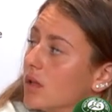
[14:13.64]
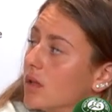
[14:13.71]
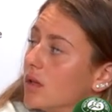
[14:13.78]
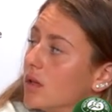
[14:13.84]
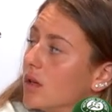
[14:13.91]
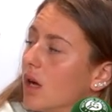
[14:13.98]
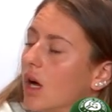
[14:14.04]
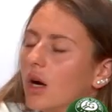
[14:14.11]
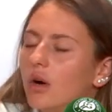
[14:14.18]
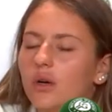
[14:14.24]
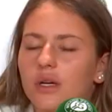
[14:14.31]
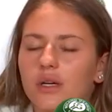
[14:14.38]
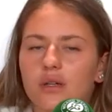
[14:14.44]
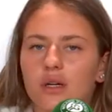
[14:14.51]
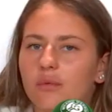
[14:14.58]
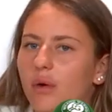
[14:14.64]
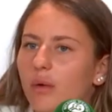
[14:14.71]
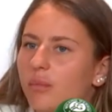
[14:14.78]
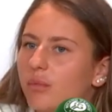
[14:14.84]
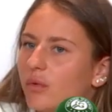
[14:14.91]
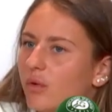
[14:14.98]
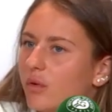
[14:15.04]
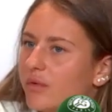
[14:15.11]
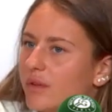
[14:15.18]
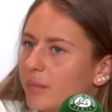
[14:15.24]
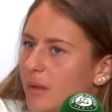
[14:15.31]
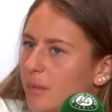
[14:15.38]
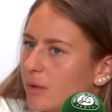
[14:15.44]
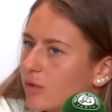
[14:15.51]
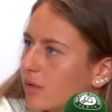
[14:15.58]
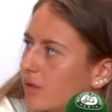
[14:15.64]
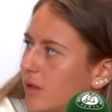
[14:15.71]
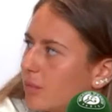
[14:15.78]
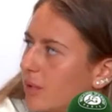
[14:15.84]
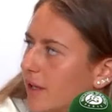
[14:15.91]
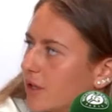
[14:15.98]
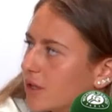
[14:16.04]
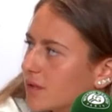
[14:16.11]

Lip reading: Yeah. Oh, okay. Of the people or from the players?